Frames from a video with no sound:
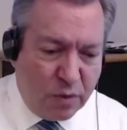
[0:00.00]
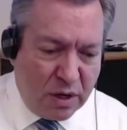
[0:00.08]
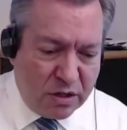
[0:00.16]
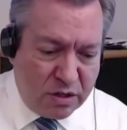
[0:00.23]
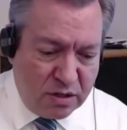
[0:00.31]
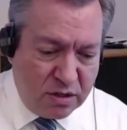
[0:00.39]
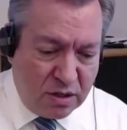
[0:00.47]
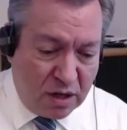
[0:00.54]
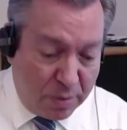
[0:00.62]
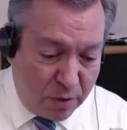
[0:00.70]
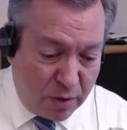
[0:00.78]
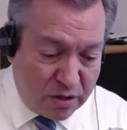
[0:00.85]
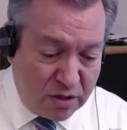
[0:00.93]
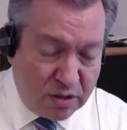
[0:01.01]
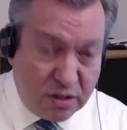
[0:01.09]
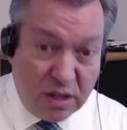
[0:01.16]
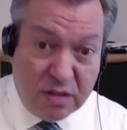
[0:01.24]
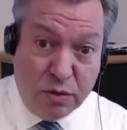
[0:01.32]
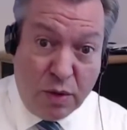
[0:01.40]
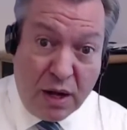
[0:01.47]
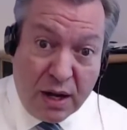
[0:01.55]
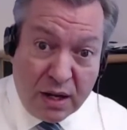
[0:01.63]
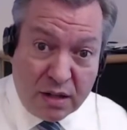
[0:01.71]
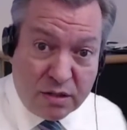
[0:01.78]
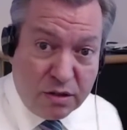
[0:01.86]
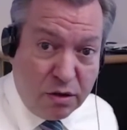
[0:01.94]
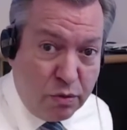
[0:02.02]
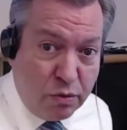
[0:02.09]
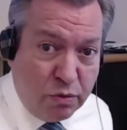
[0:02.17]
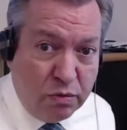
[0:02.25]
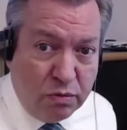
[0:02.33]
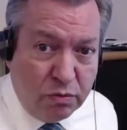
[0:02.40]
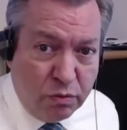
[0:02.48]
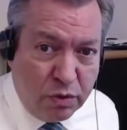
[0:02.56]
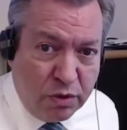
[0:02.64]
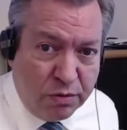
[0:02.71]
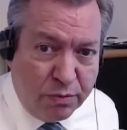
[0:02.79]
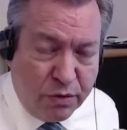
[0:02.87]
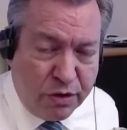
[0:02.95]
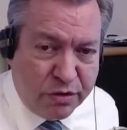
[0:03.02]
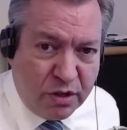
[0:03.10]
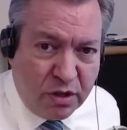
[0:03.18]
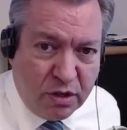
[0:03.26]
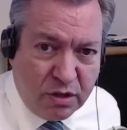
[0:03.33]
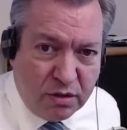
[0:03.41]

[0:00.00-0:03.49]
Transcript: couple of questions, as do I. So we'll start.